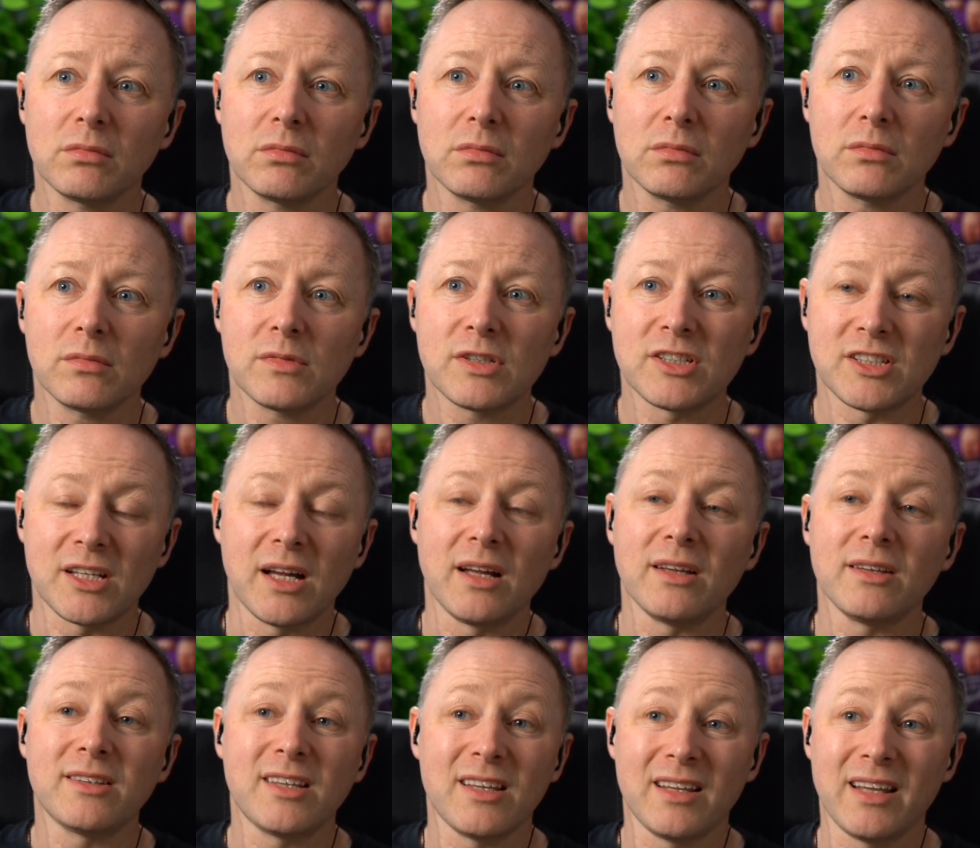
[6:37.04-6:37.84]

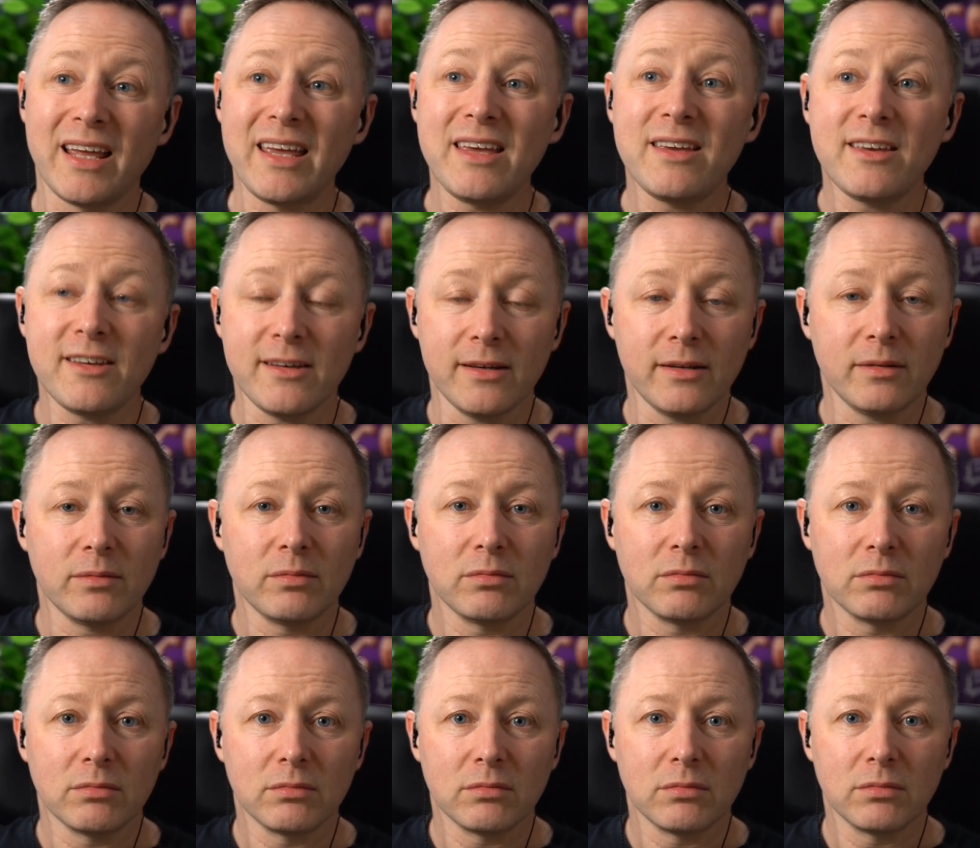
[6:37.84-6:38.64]
start to like it.
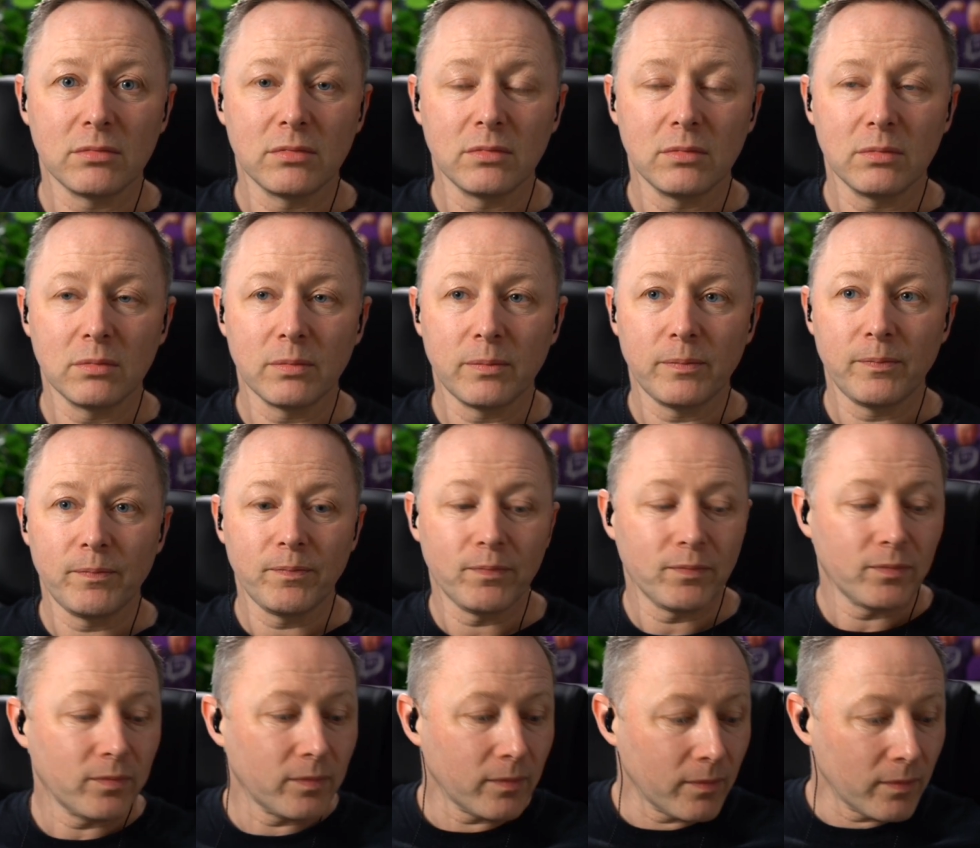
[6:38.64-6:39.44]

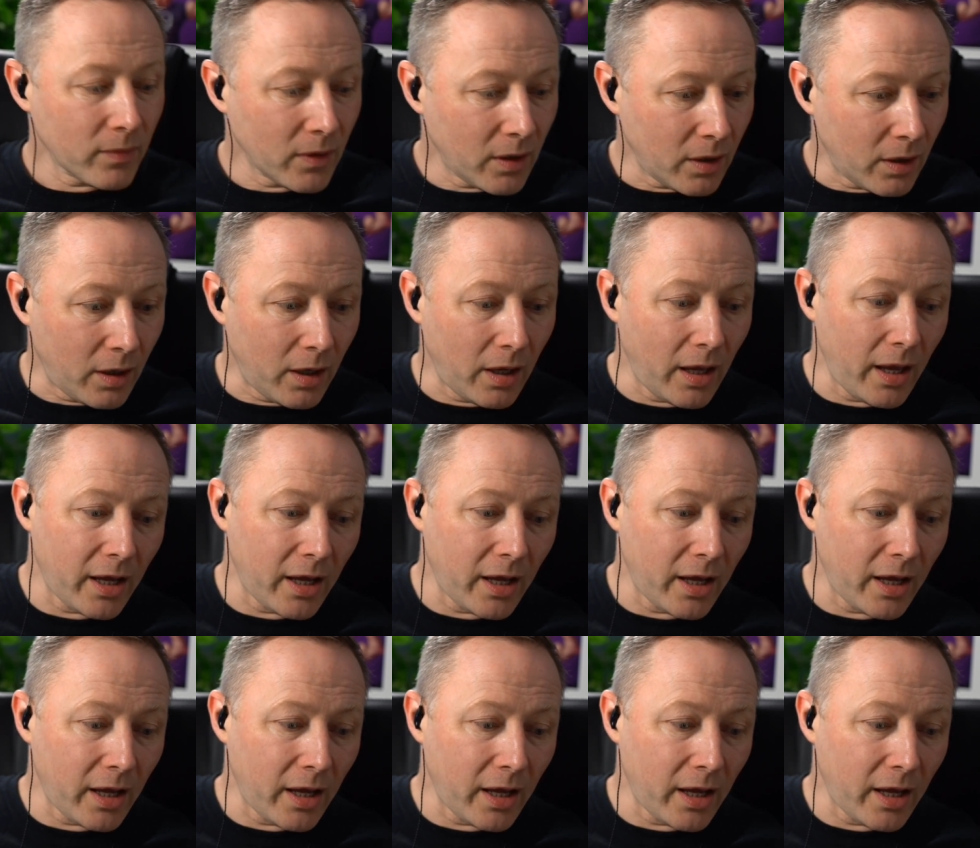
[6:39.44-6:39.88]
Uh,